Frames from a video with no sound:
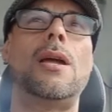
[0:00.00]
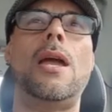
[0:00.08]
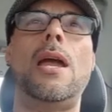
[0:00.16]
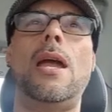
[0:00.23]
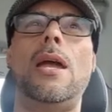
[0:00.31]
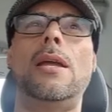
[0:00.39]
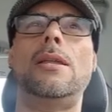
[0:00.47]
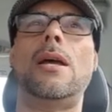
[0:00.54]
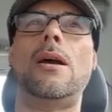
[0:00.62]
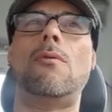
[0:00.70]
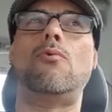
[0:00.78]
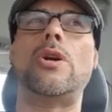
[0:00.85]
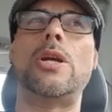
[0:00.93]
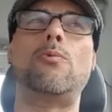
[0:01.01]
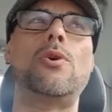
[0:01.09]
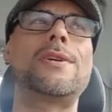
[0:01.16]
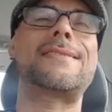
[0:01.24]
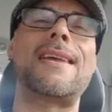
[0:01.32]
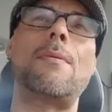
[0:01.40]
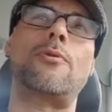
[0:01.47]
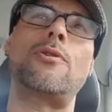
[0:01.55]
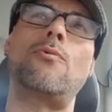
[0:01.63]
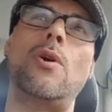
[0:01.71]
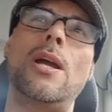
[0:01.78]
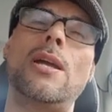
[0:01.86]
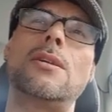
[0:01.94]
and we went
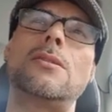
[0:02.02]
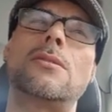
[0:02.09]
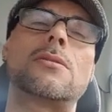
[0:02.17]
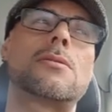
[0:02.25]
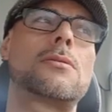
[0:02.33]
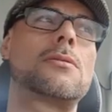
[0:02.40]
separate ways,